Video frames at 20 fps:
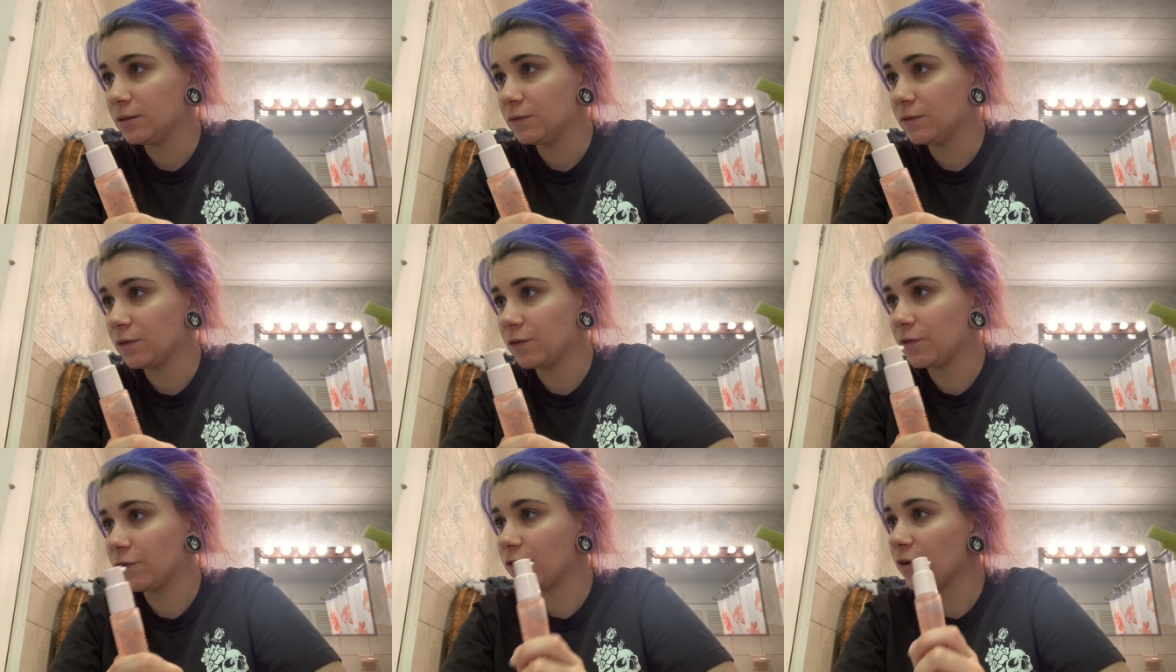
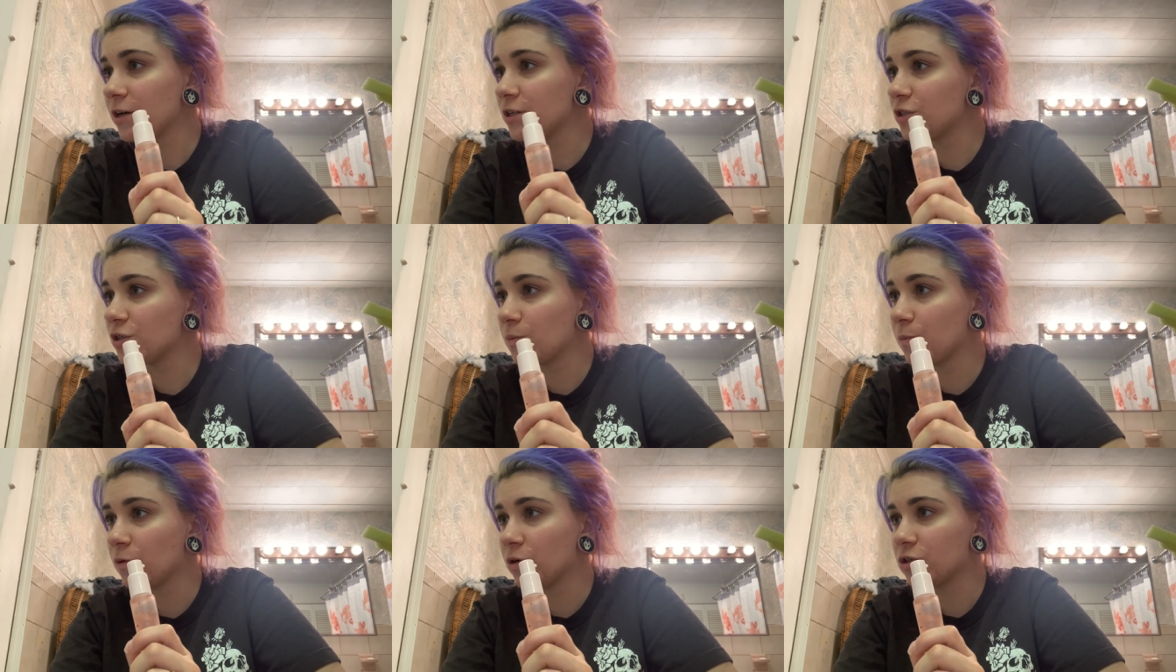
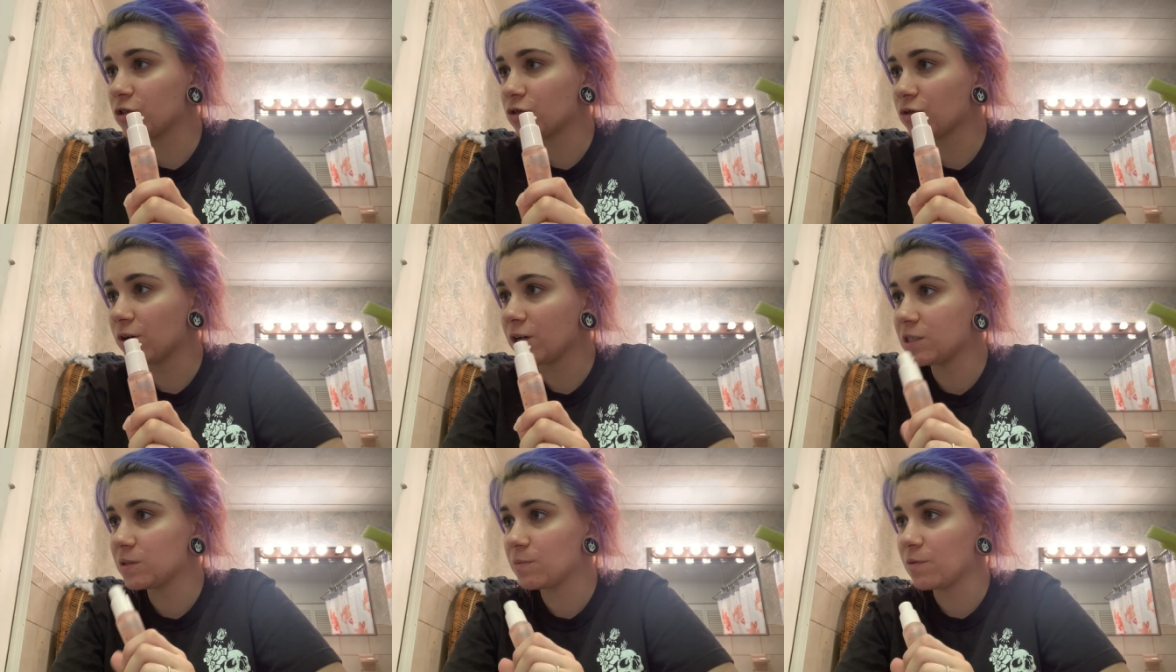refresh and
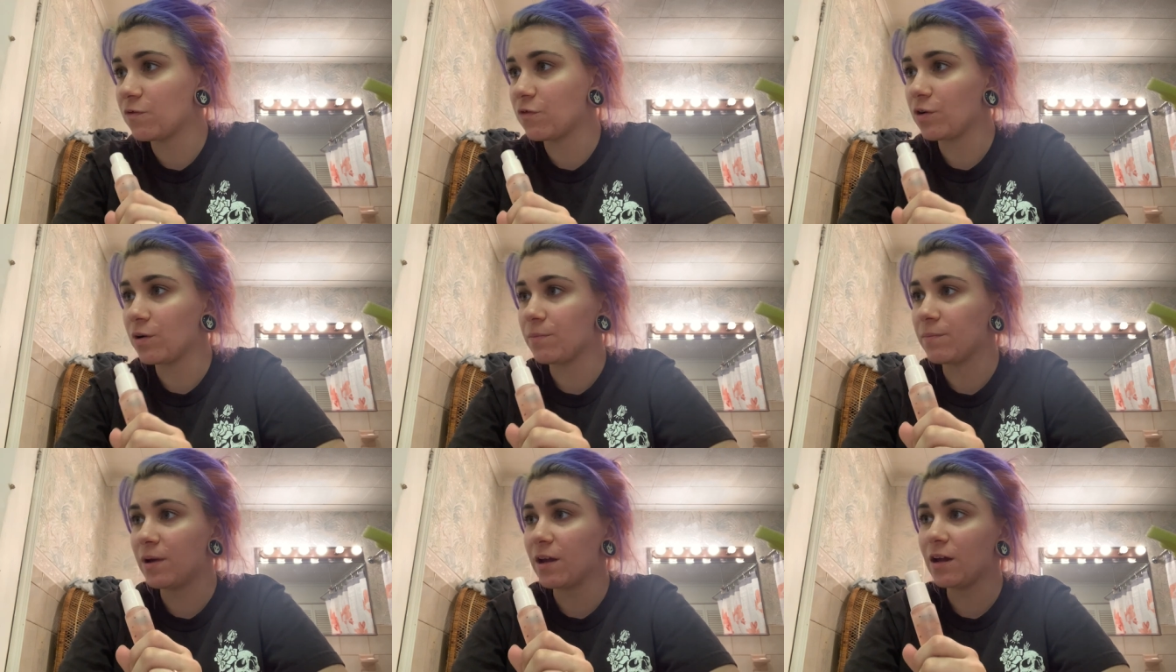moisturize
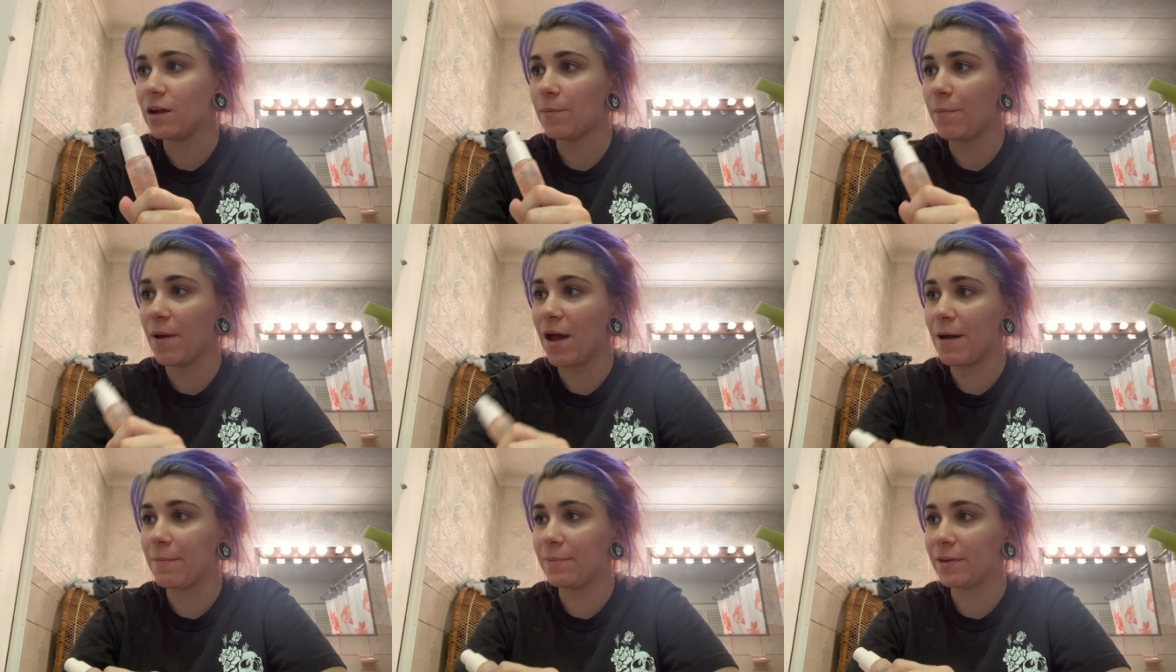before makeup
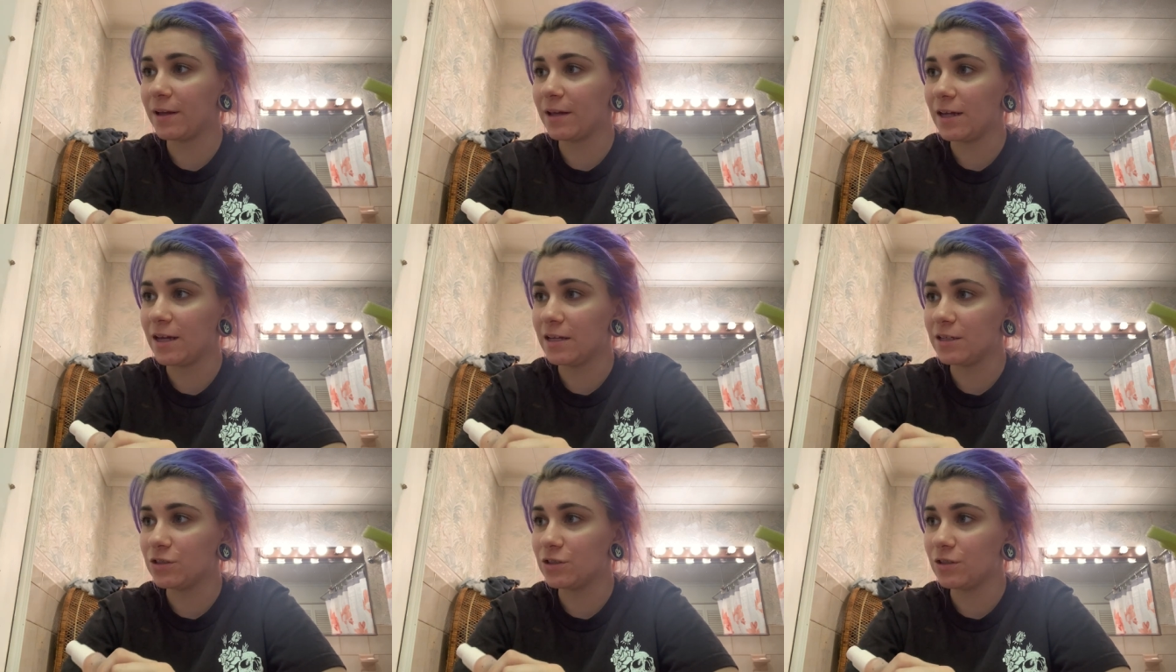
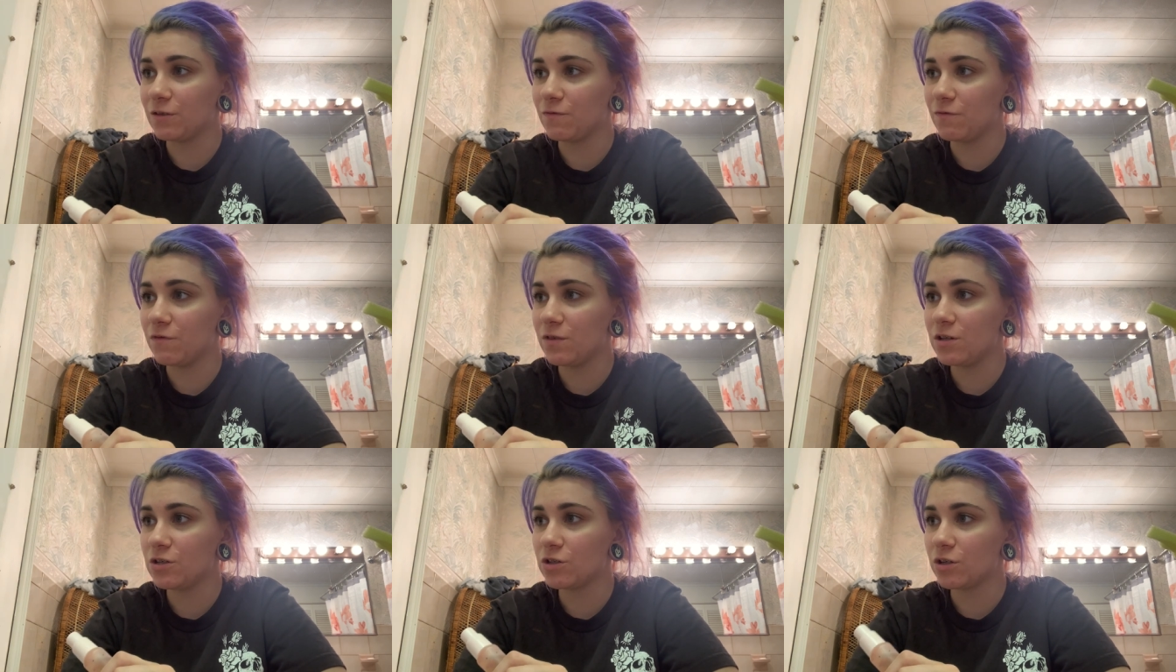application,
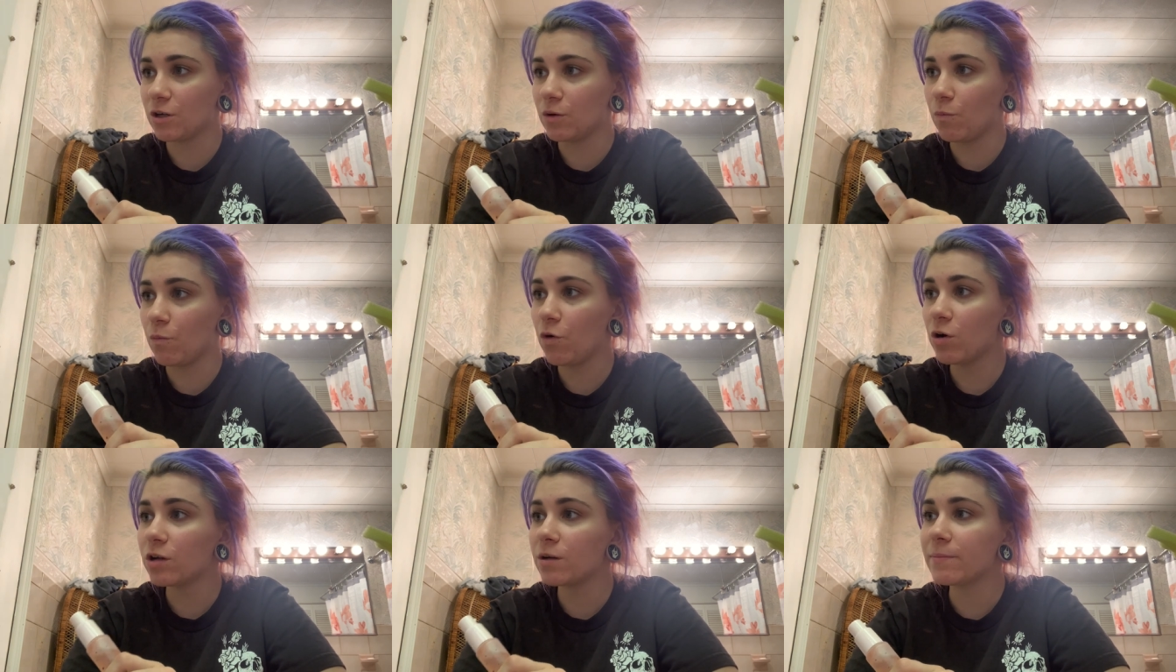
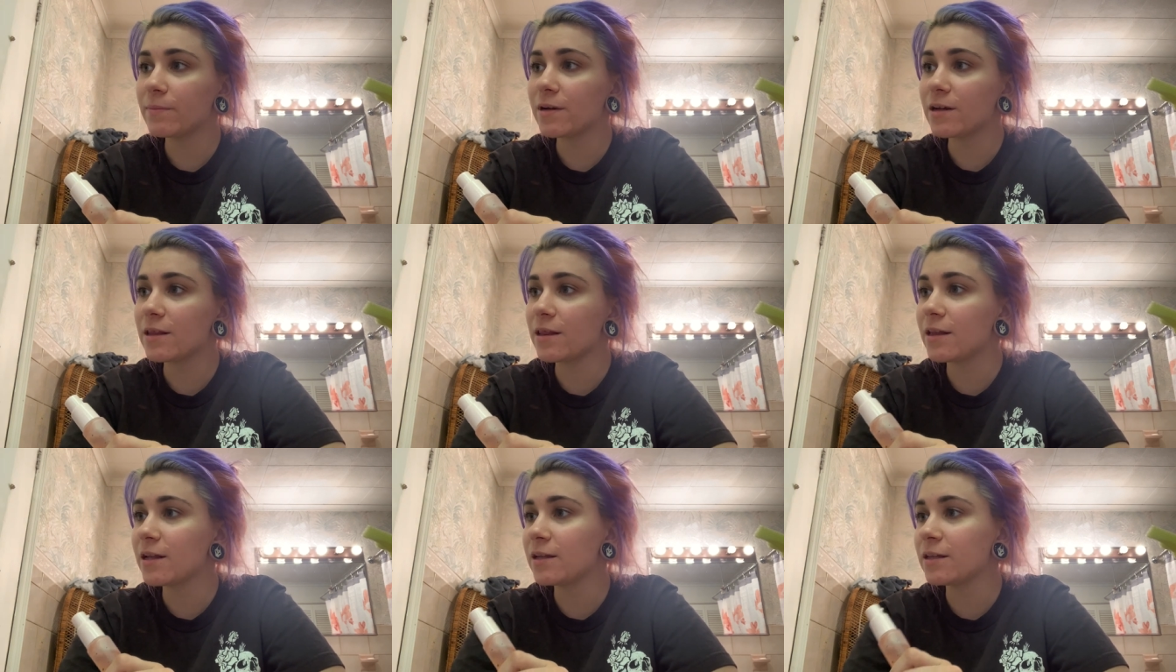featuring
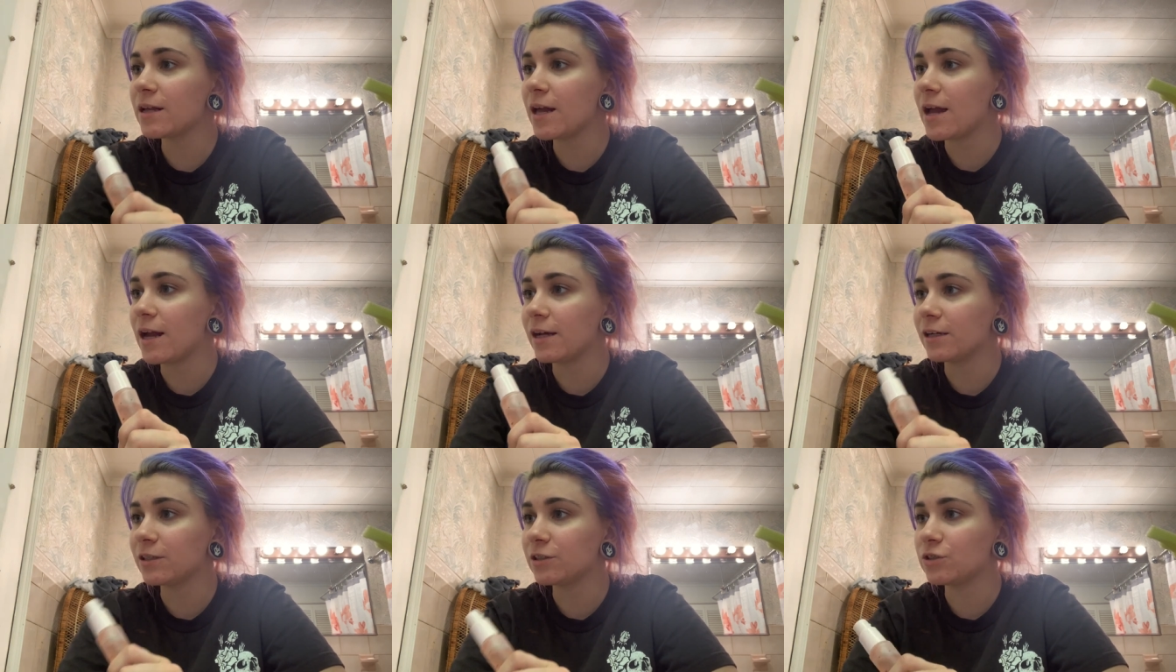watermelon
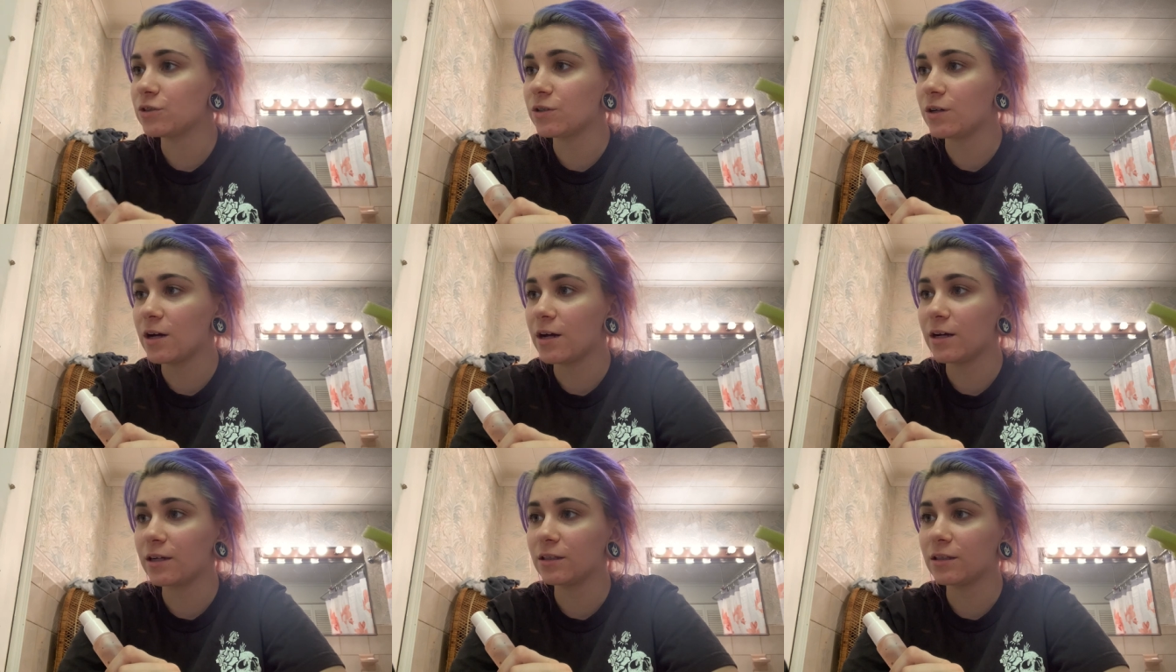
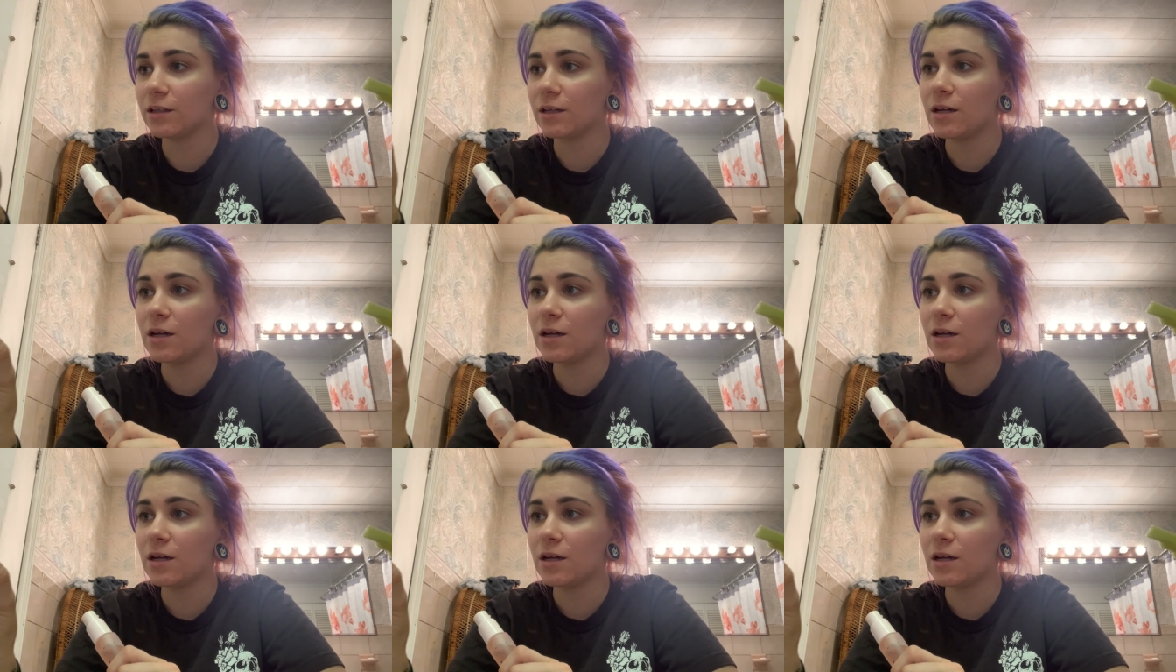extract